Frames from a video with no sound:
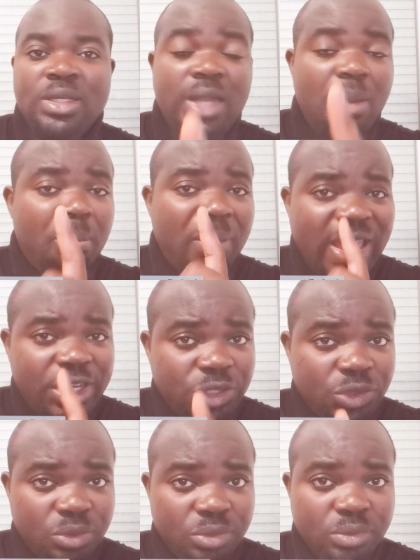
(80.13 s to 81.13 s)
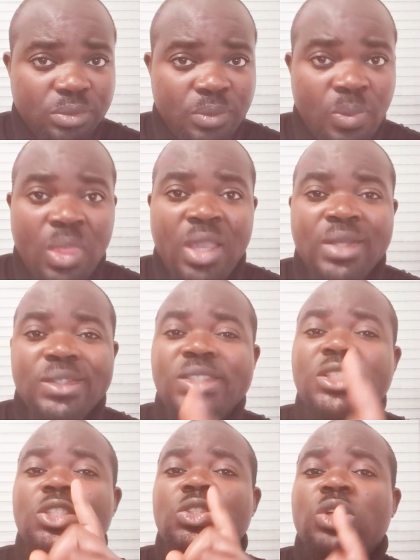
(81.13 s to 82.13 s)
Now, mind you,
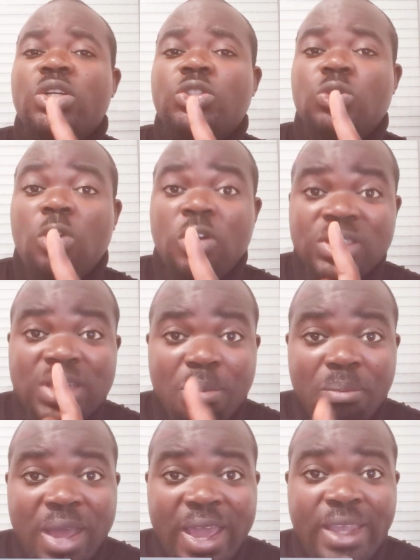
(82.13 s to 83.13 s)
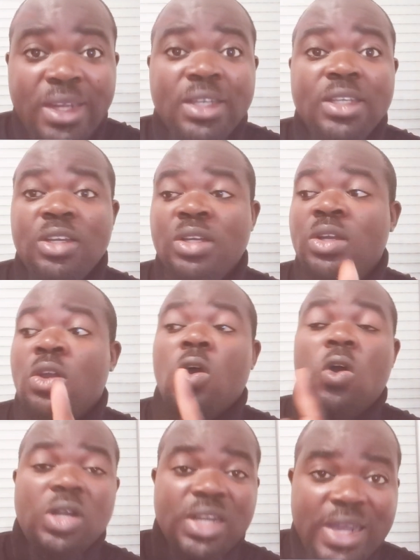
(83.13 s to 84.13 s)
this is not to undermine
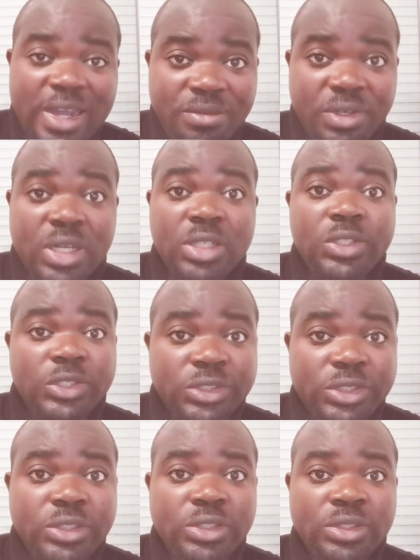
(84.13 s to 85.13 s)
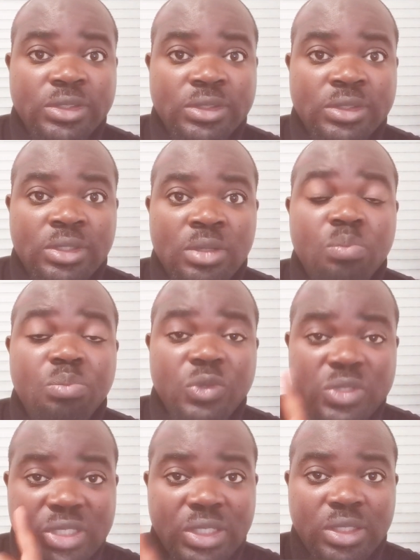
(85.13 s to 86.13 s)
other African countries'
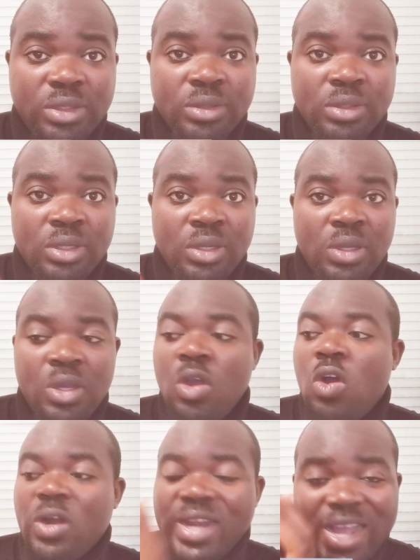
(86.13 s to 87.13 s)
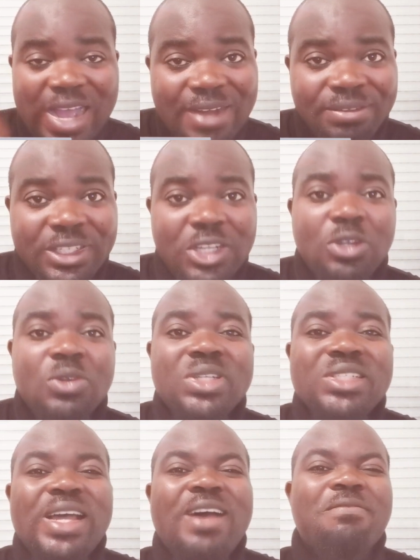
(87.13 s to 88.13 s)
music. Other African
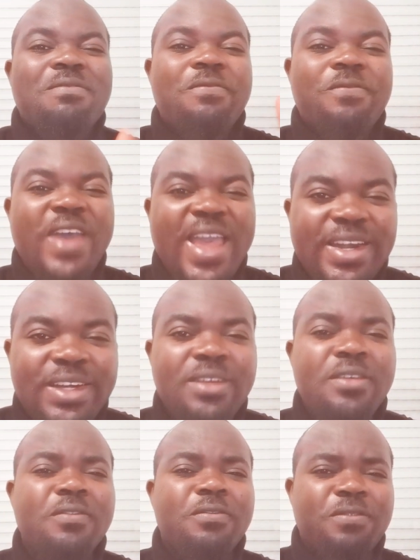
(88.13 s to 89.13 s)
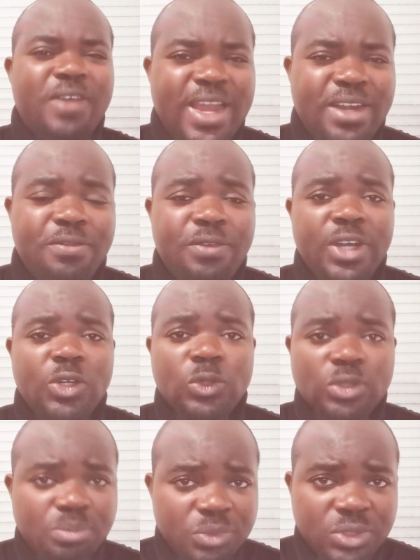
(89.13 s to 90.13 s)
countries have very, very, very
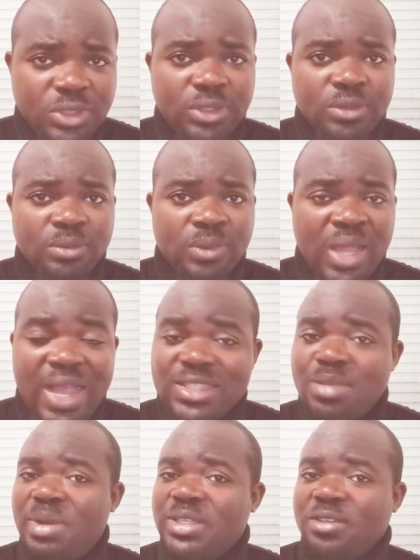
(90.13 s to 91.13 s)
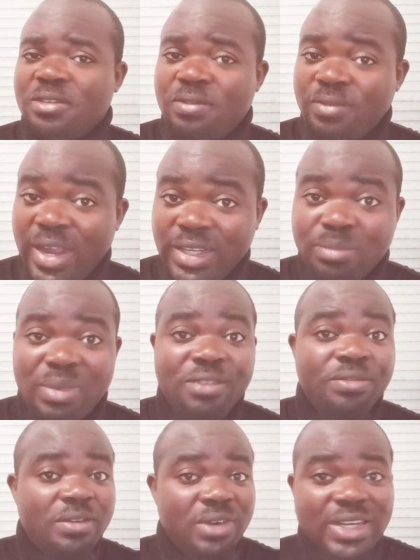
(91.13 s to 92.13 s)
good music. As a matter of fact,
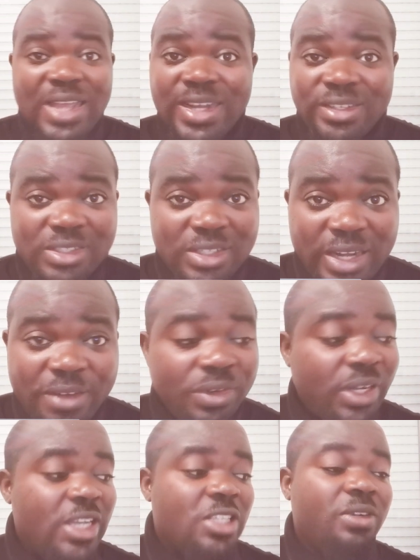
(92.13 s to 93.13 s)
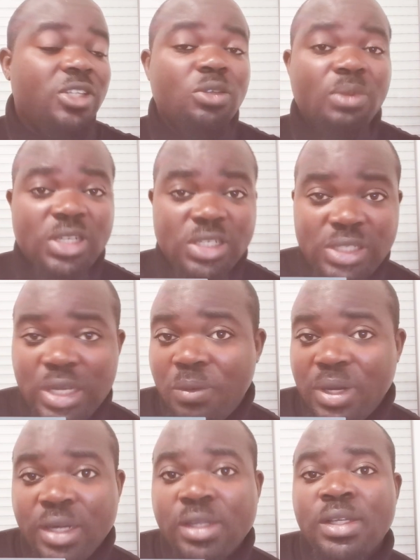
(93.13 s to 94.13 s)
my favorite artist in Africa is Fatoumata
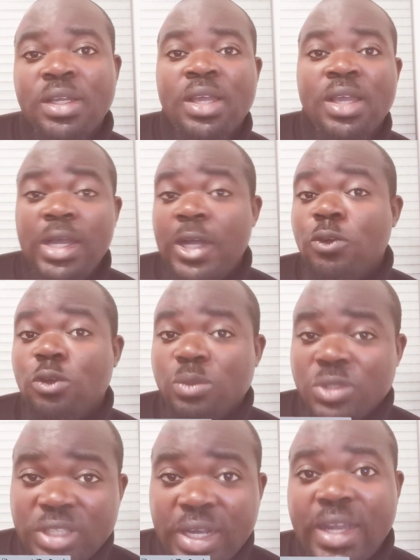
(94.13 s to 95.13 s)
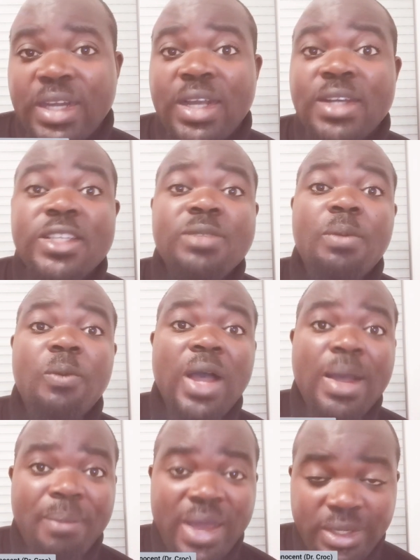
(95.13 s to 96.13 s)
Diawara and Oumou Sangare. And these people
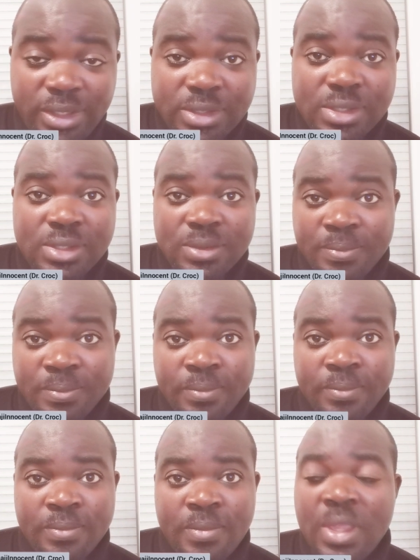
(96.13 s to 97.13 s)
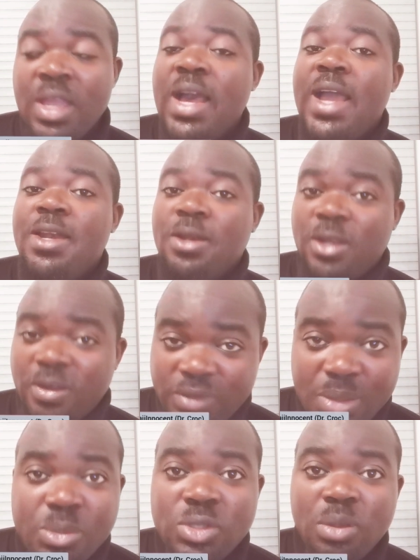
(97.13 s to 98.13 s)
are Malians. I
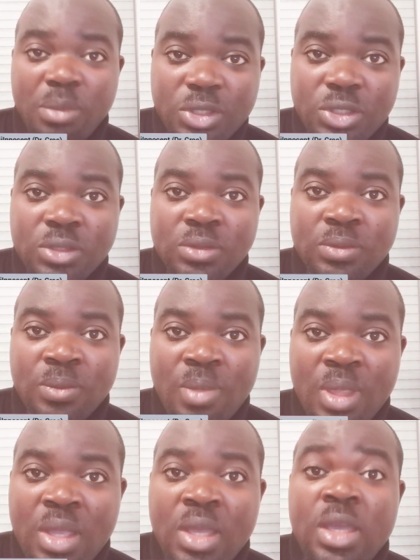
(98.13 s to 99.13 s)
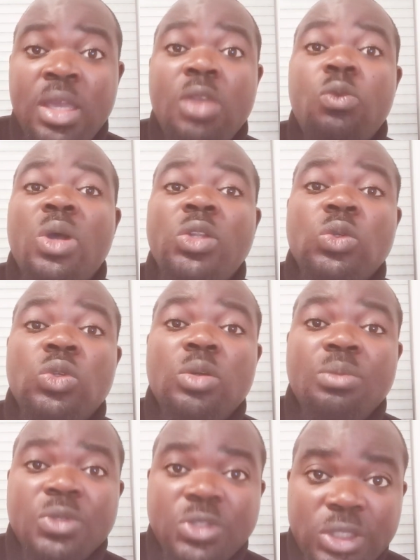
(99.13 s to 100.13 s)
love them so much. If you want to
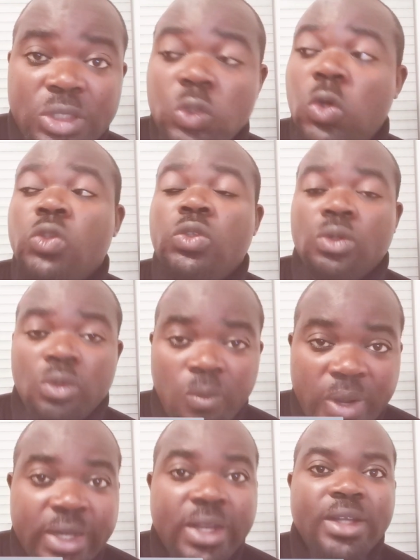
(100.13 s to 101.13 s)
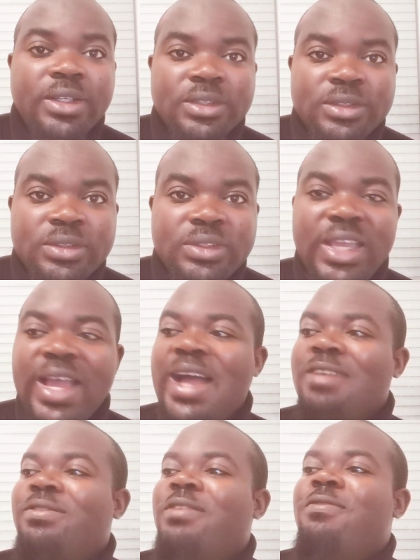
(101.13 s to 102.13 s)
know music, go to Rwanda. They
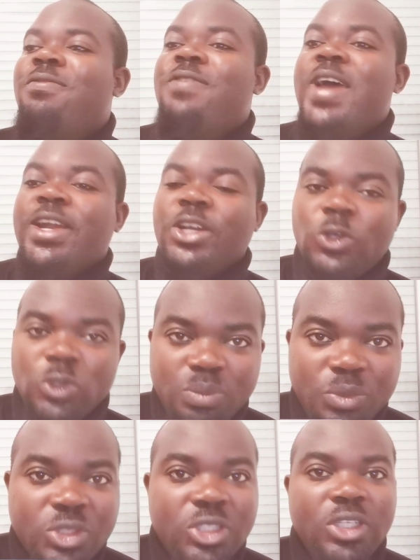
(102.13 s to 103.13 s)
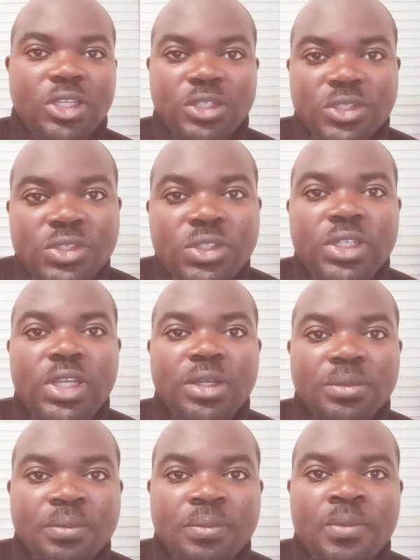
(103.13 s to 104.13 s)
have a very good music industry
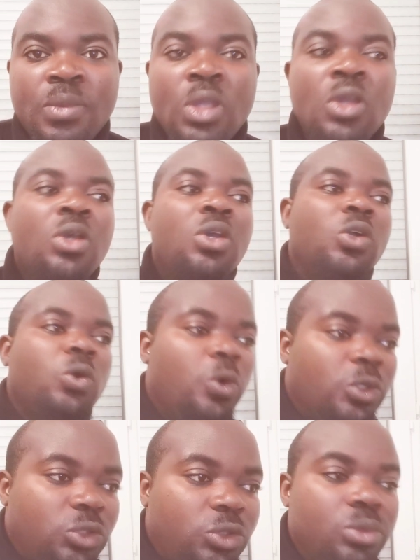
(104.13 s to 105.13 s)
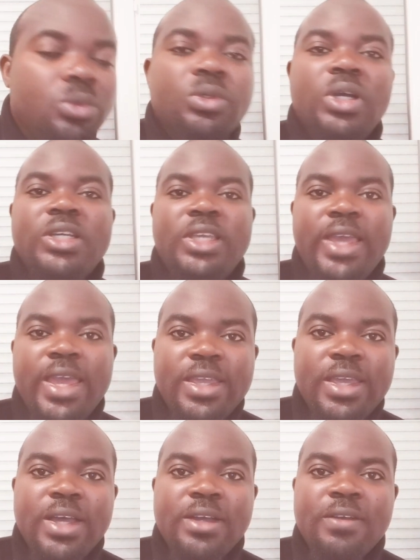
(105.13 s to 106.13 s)
there. Go to
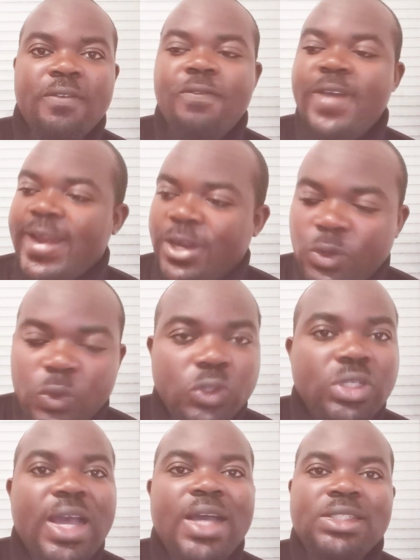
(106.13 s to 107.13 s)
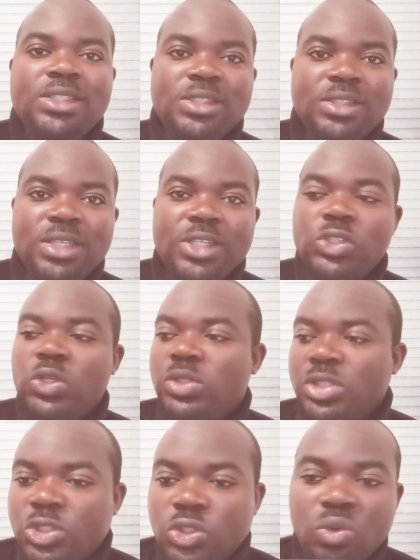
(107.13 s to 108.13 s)
Kenya, very good artists there,
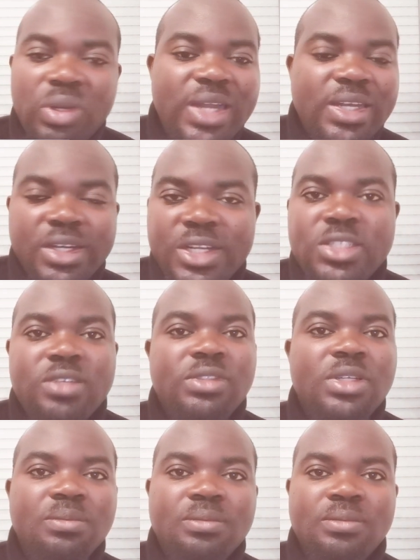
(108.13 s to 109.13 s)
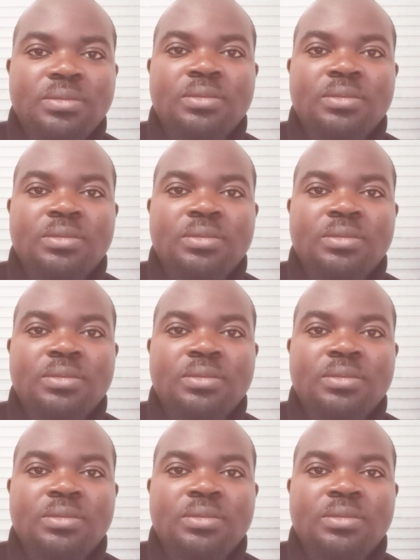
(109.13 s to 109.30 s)
Soti Soul and the rest of them.